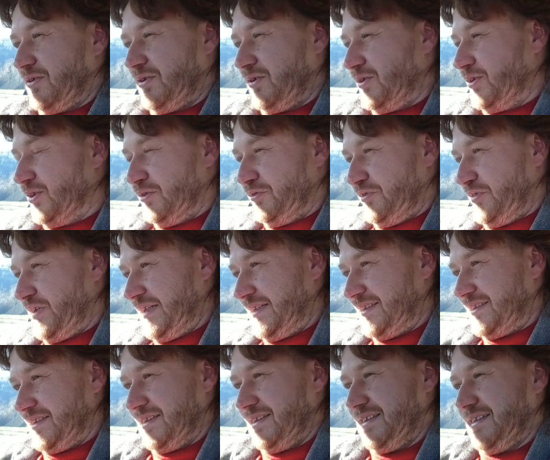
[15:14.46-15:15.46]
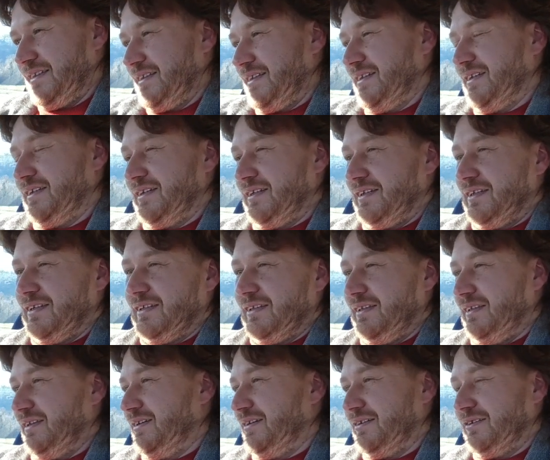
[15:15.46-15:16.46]
all of it,
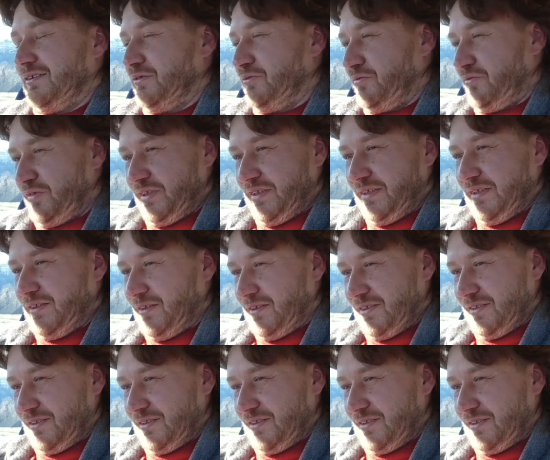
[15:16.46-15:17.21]
and all of it